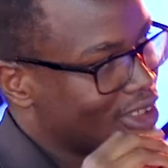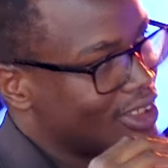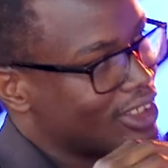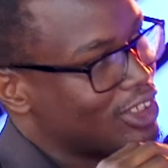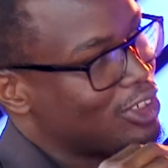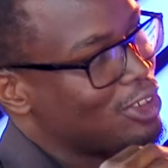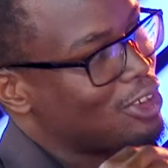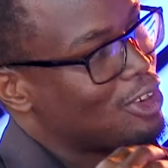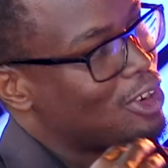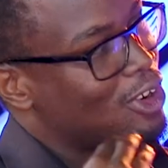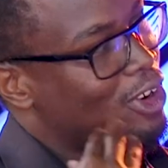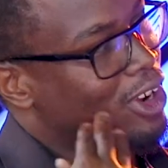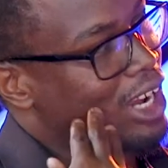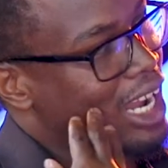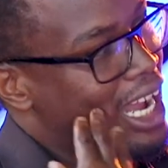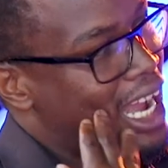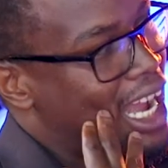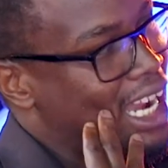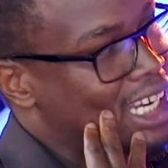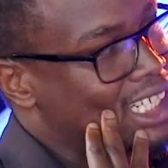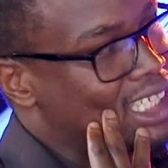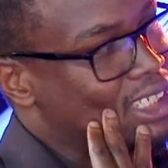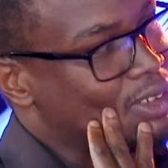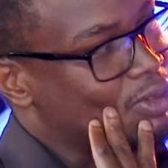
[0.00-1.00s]
you know,
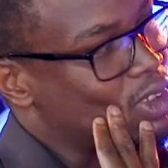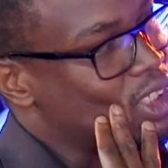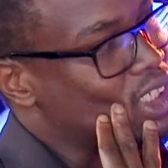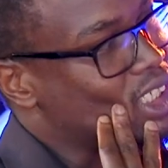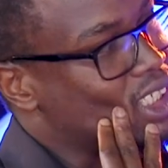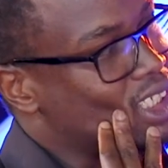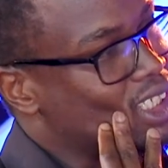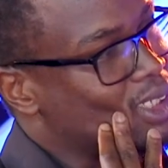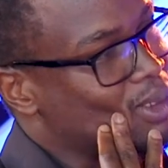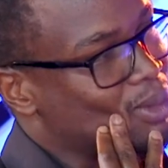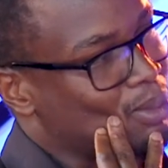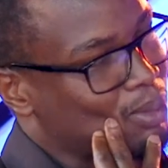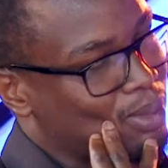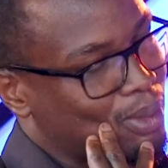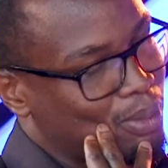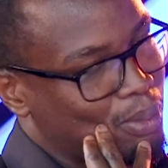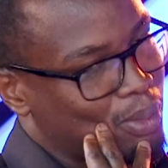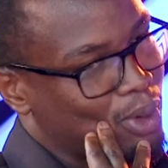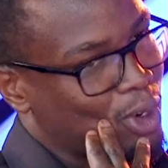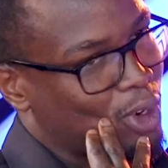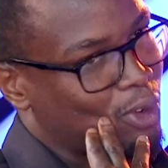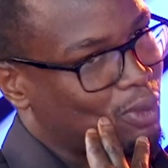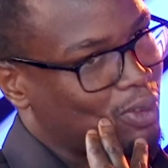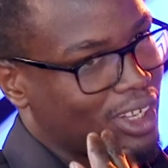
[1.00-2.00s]
activists
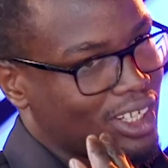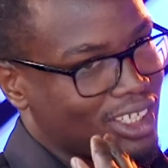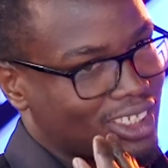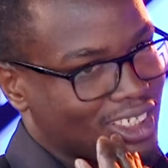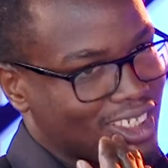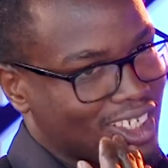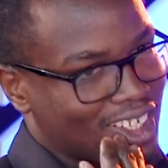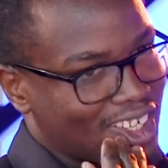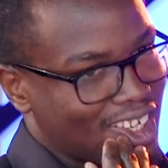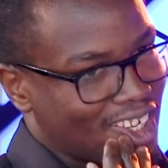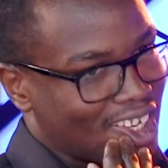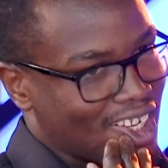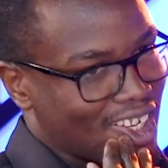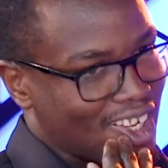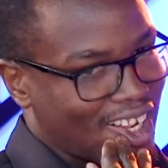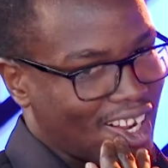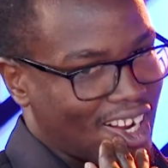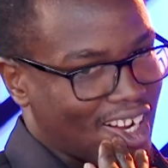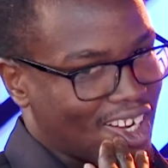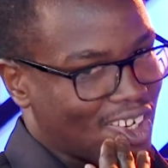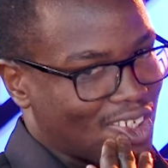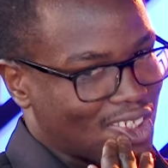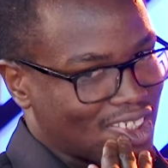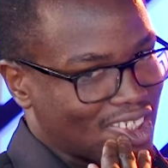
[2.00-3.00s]
prophet, and
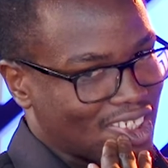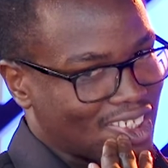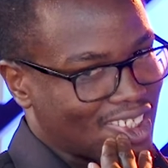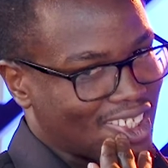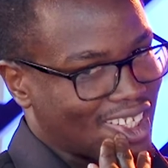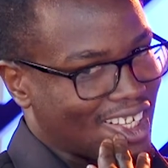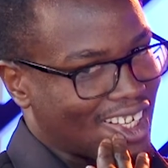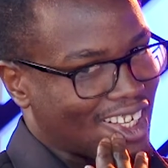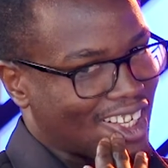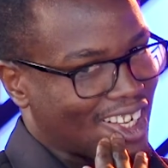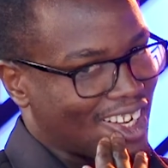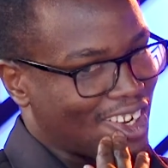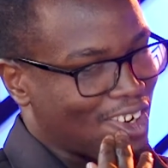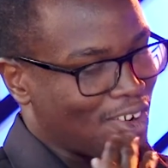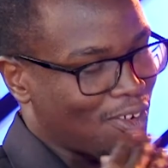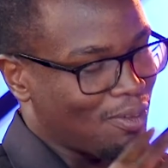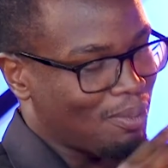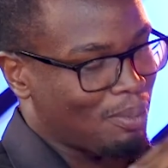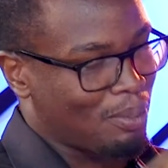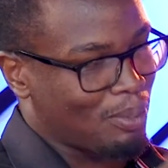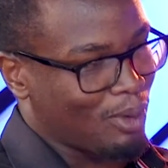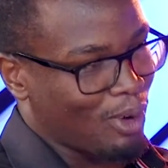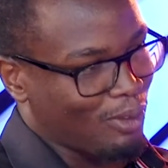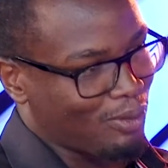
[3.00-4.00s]
I was just thinking of
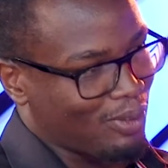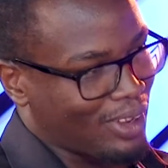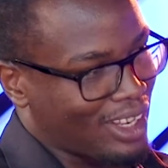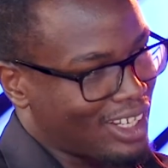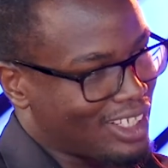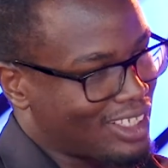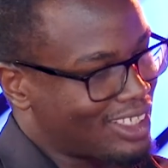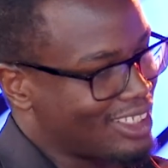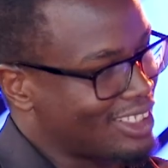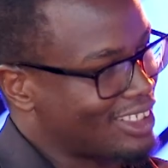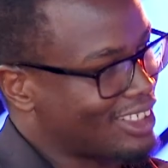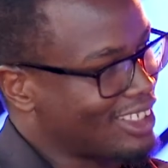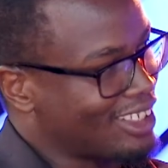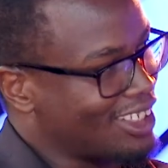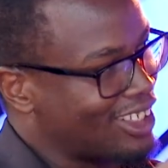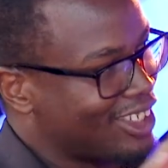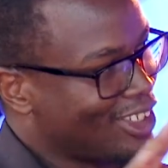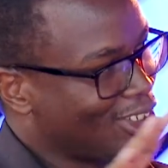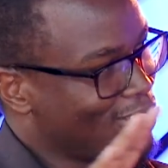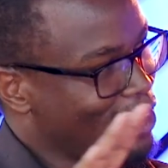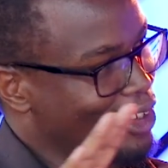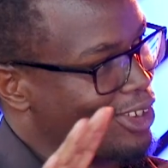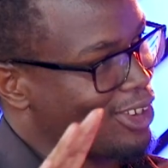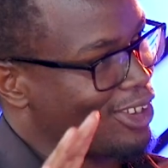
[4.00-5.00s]
prophet, you
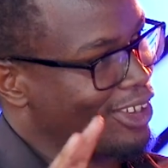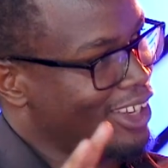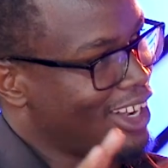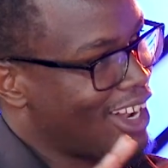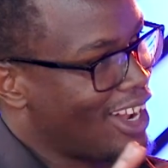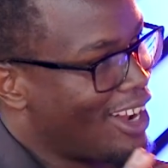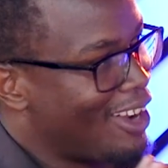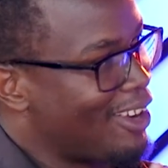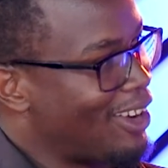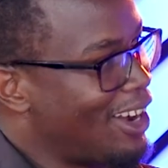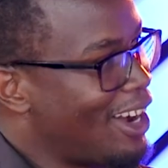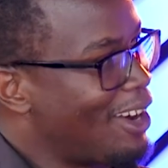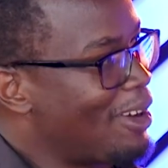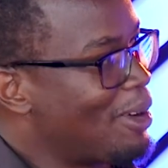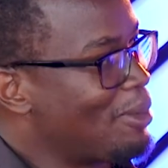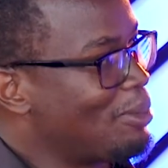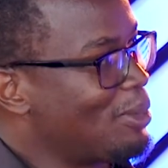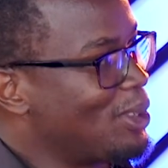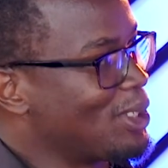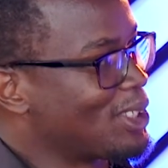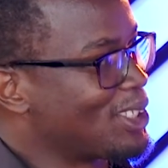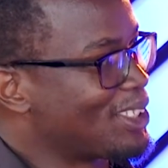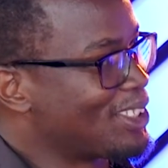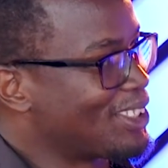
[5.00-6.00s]
know, our
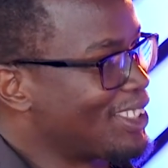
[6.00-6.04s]
most...